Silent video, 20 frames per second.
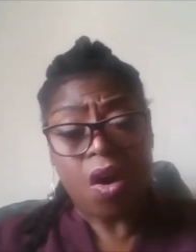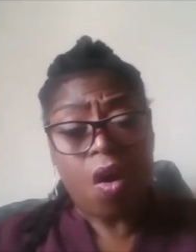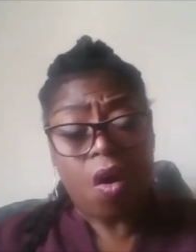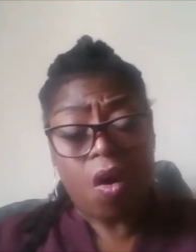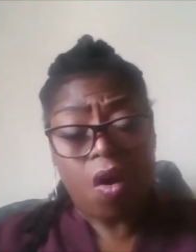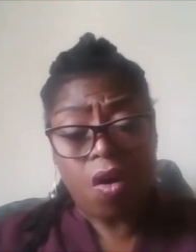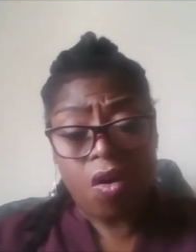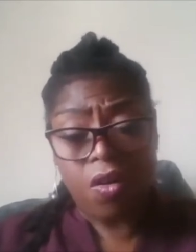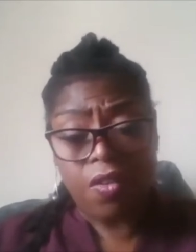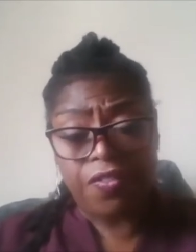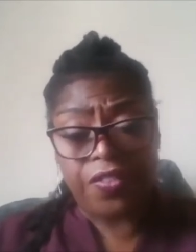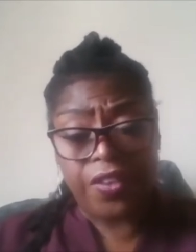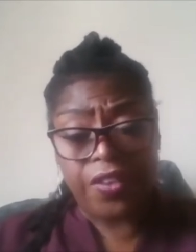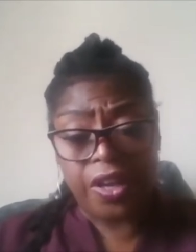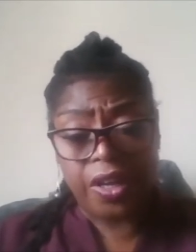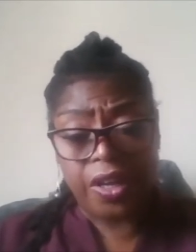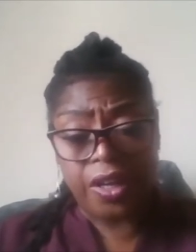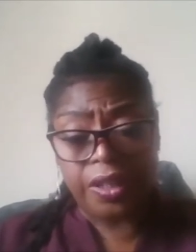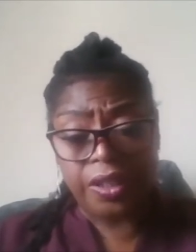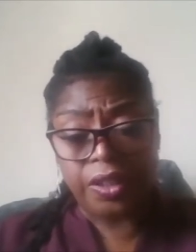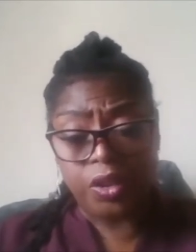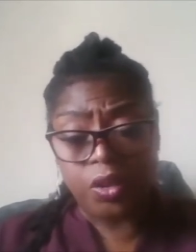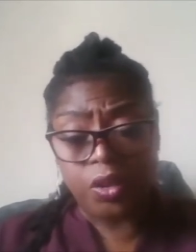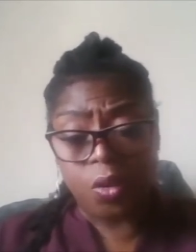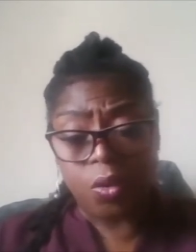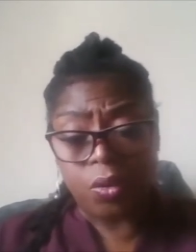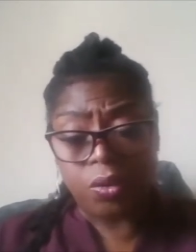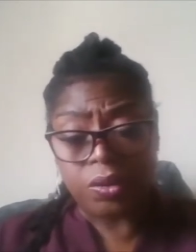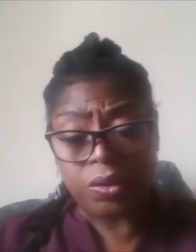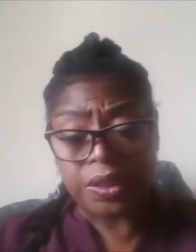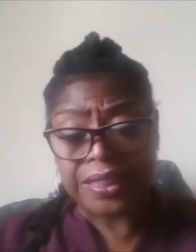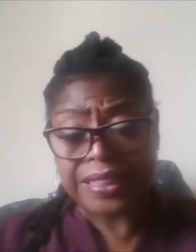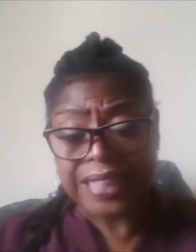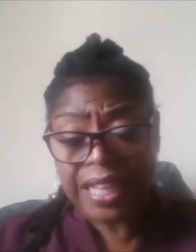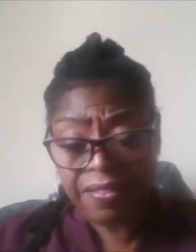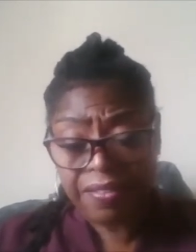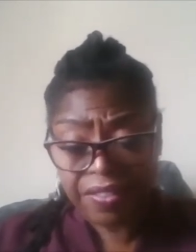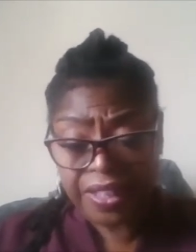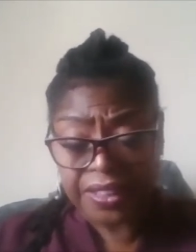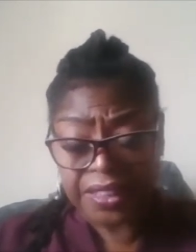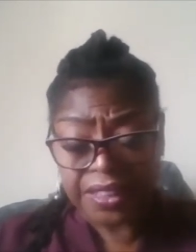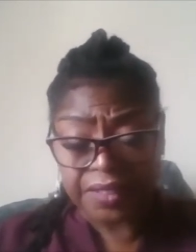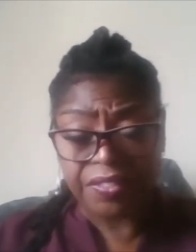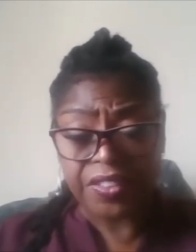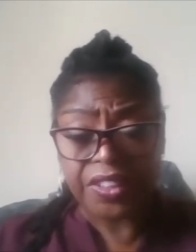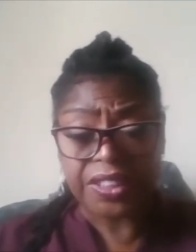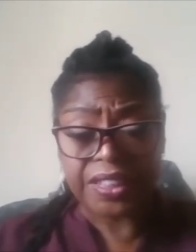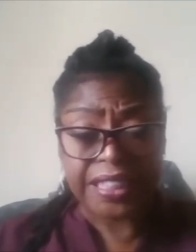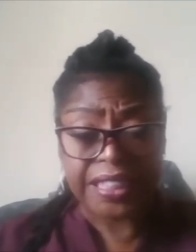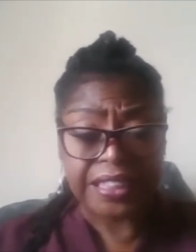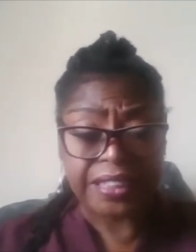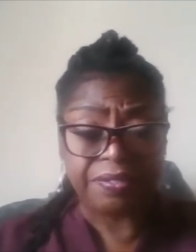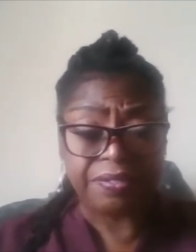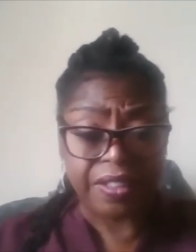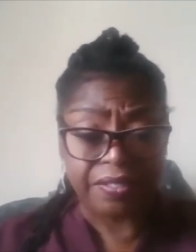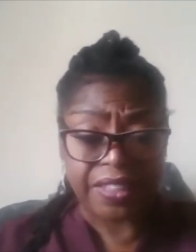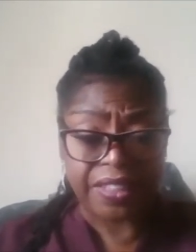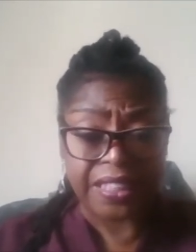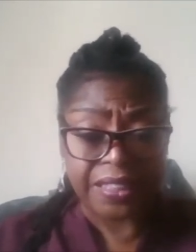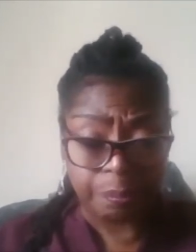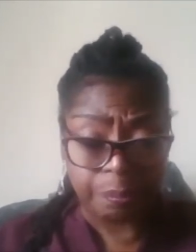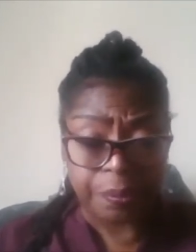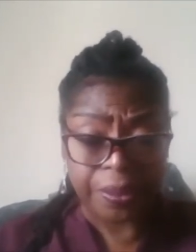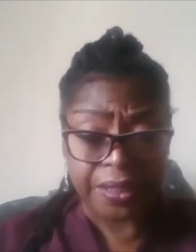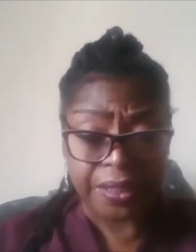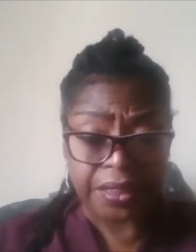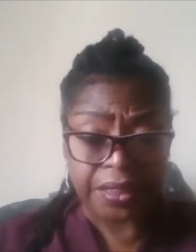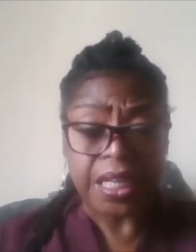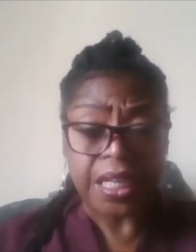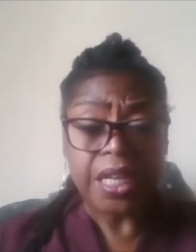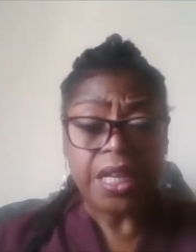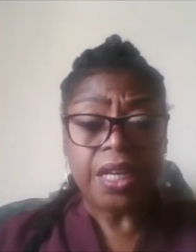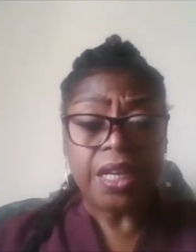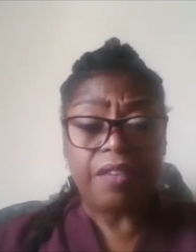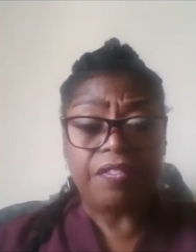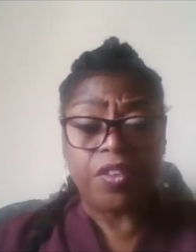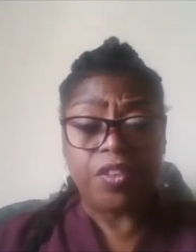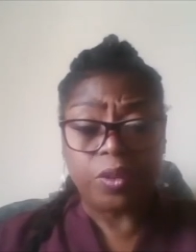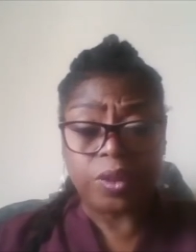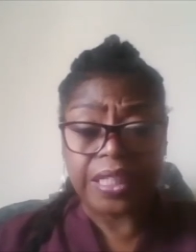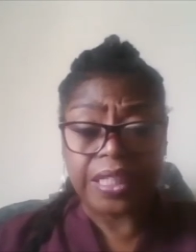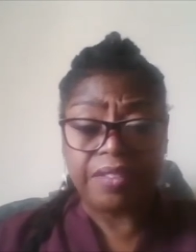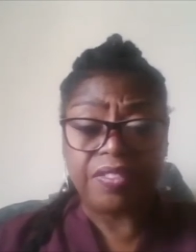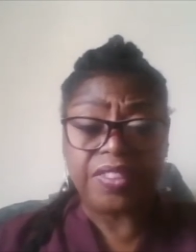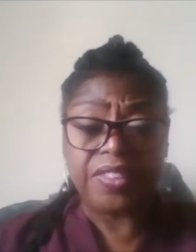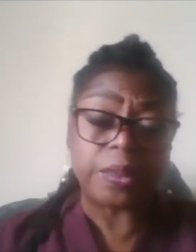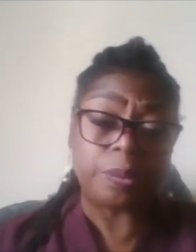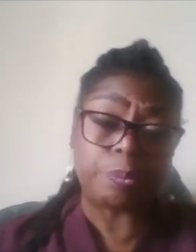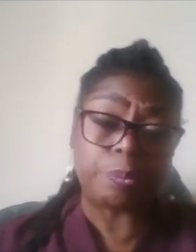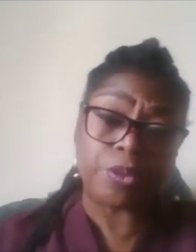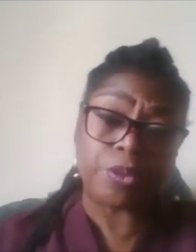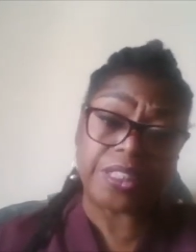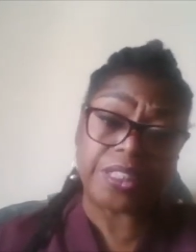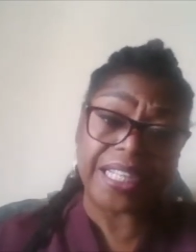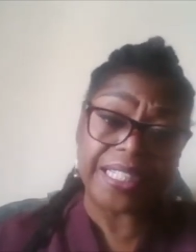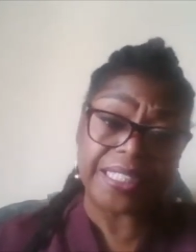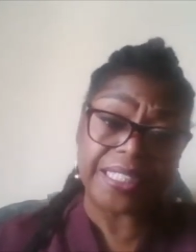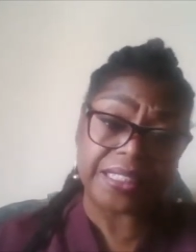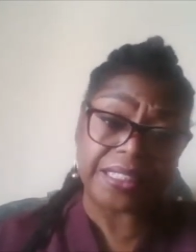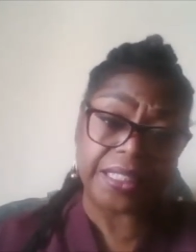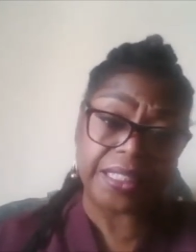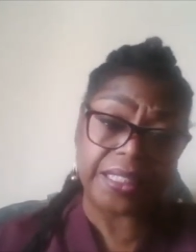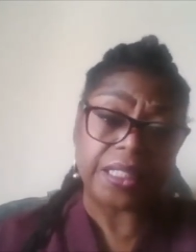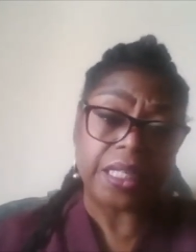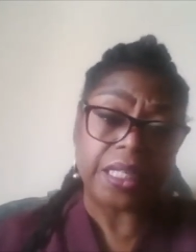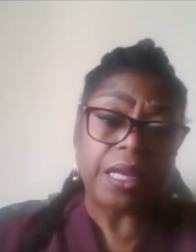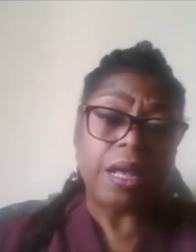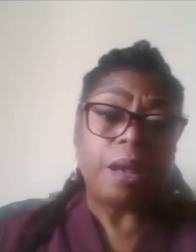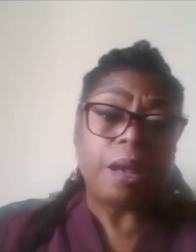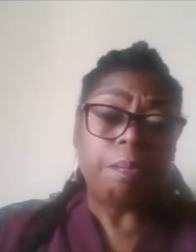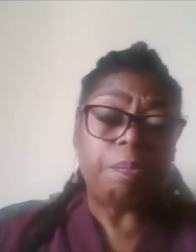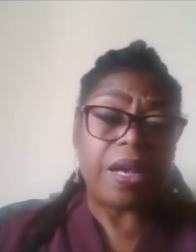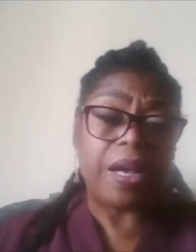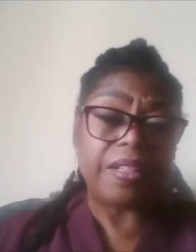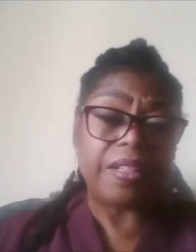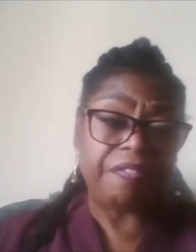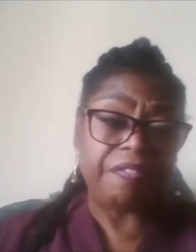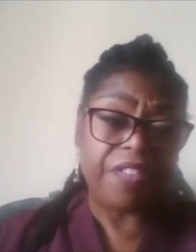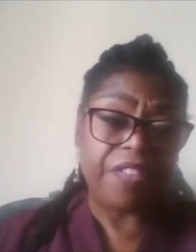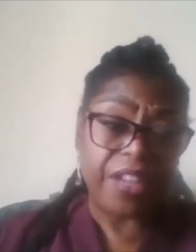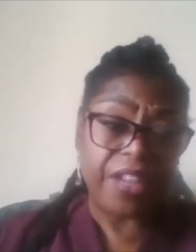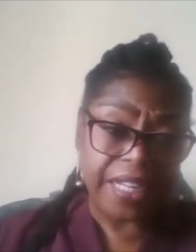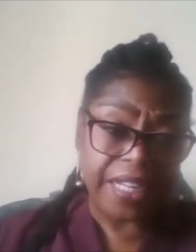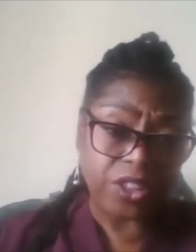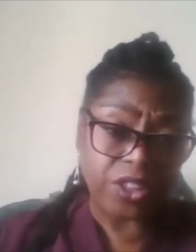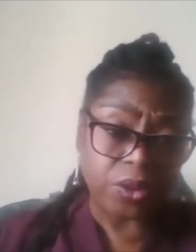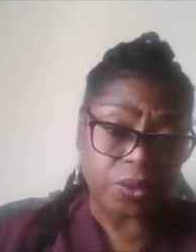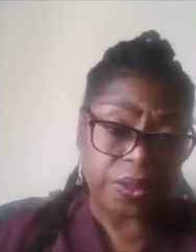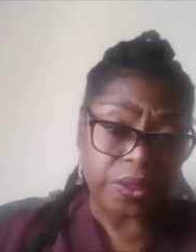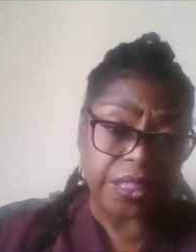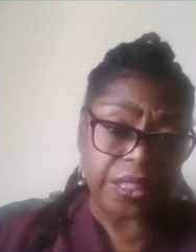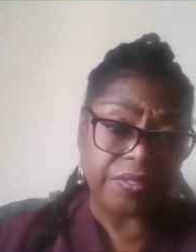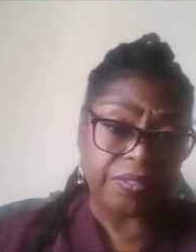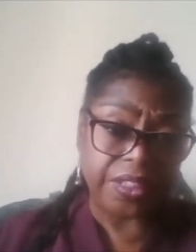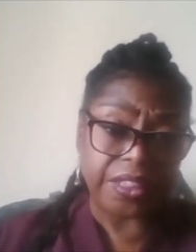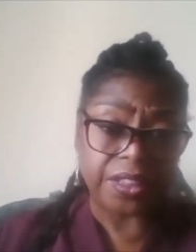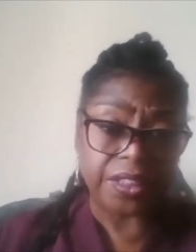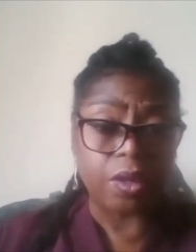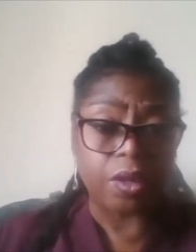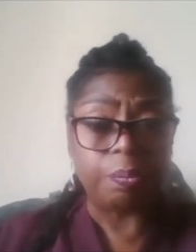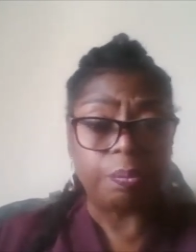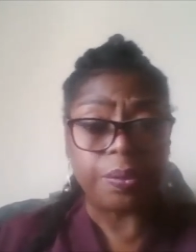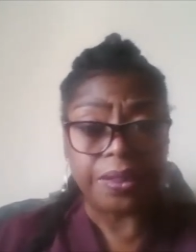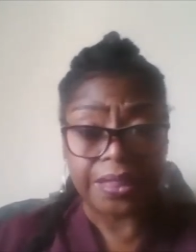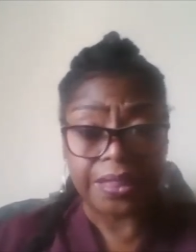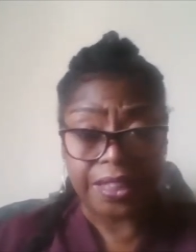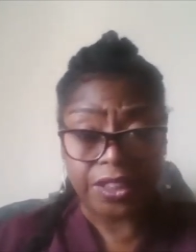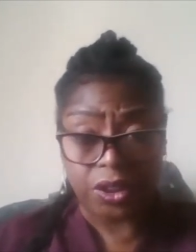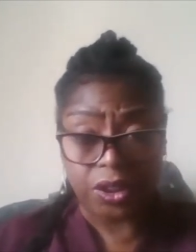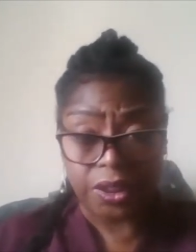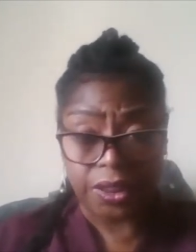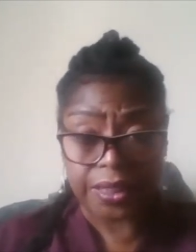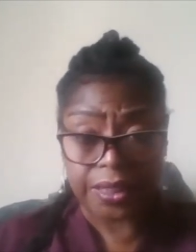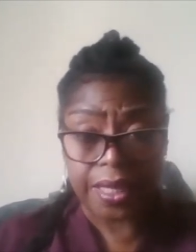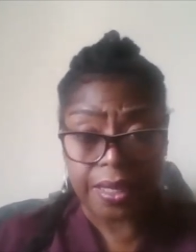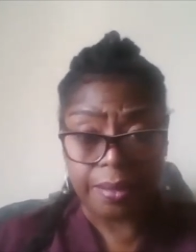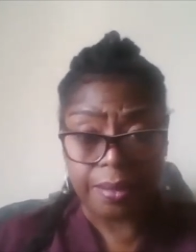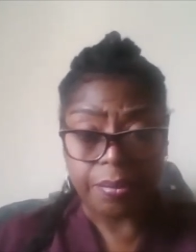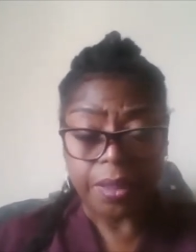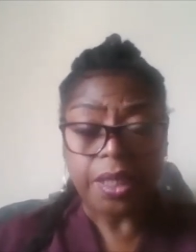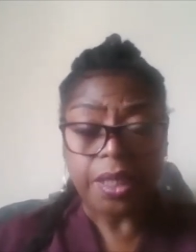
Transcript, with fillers: of uh, your savings, the first £85,000 of your savings is protected by the Financial Services Compensation Scheme.